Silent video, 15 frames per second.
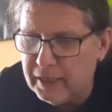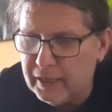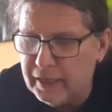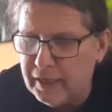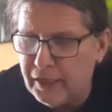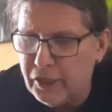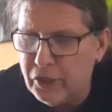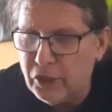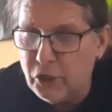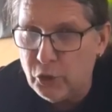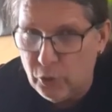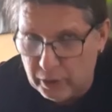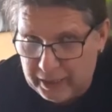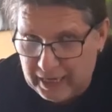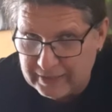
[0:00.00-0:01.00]
in
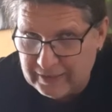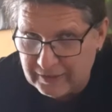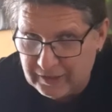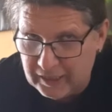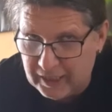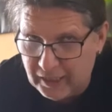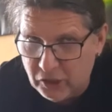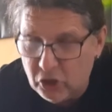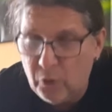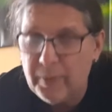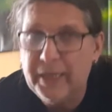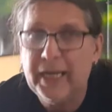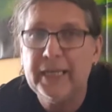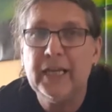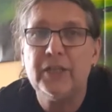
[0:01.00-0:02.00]
your case, as the
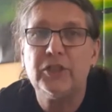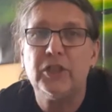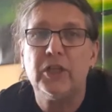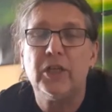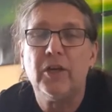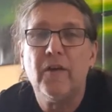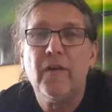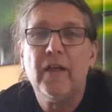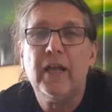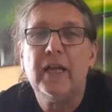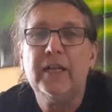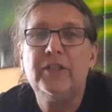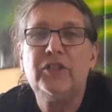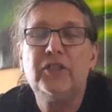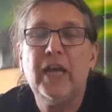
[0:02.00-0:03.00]
incoming energy,
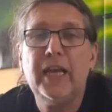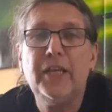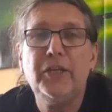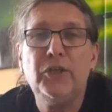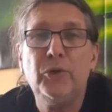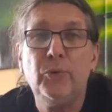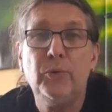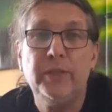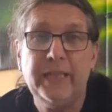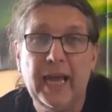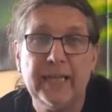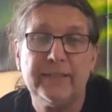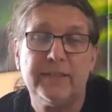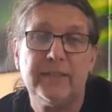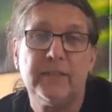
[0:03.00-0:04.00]
is telling you,
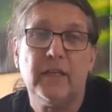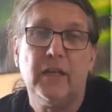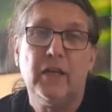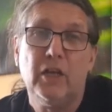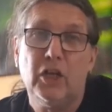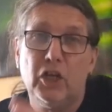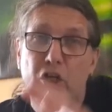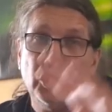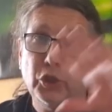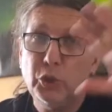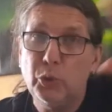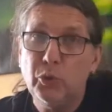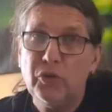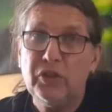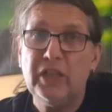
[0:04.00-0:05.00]
yes,
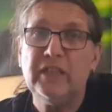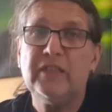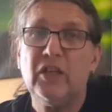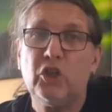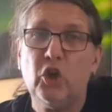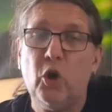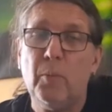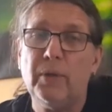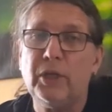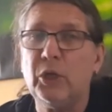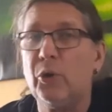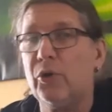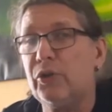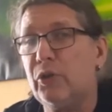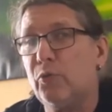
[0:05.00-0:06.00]
new things are coming.
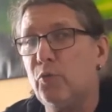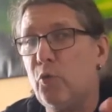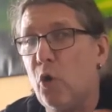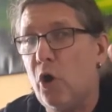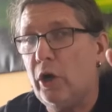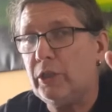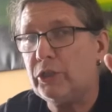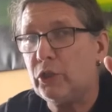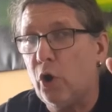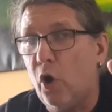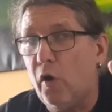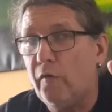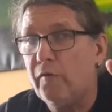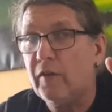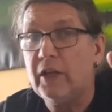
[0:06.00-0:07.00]
You're on the verge
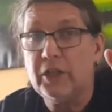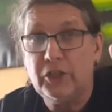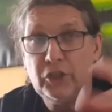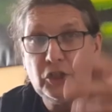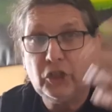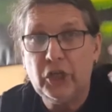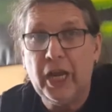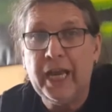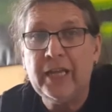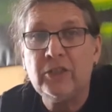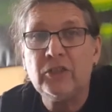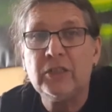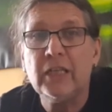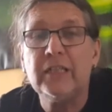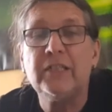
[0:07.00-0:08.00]
of
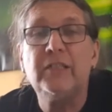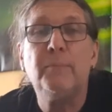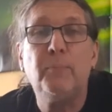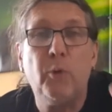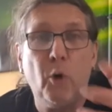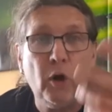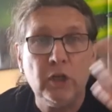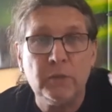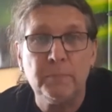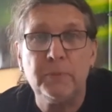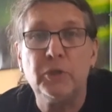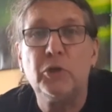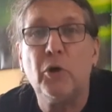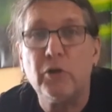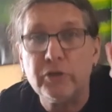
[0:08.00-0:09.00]
change that is important
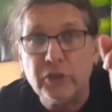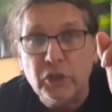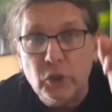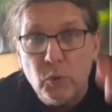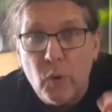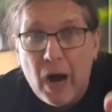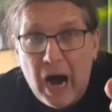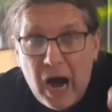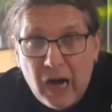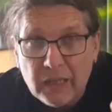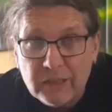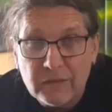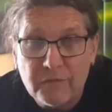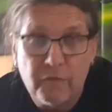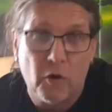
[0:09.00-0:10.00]
because you
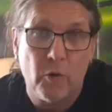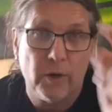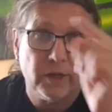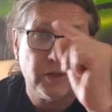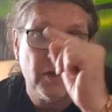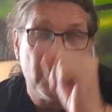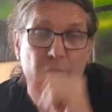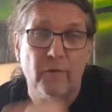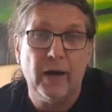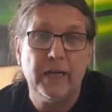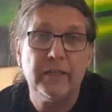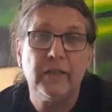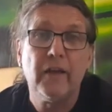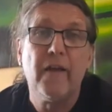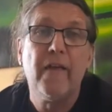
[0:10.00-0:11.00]
asked for it, right?